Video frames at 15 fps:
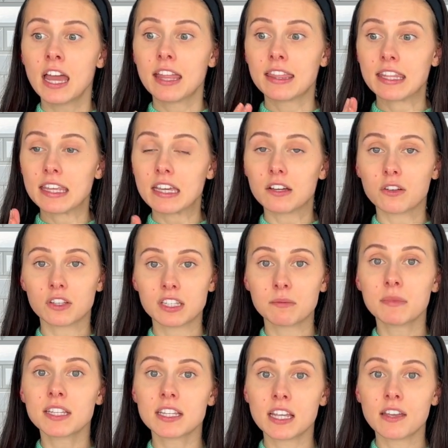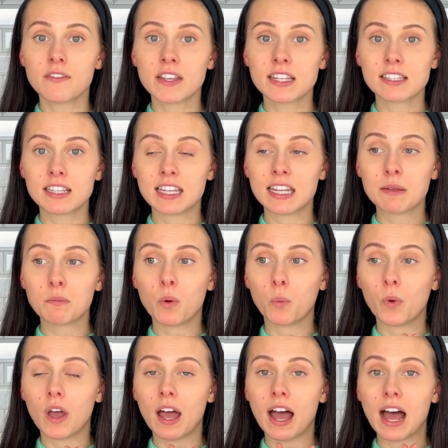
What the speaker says: the customer service team were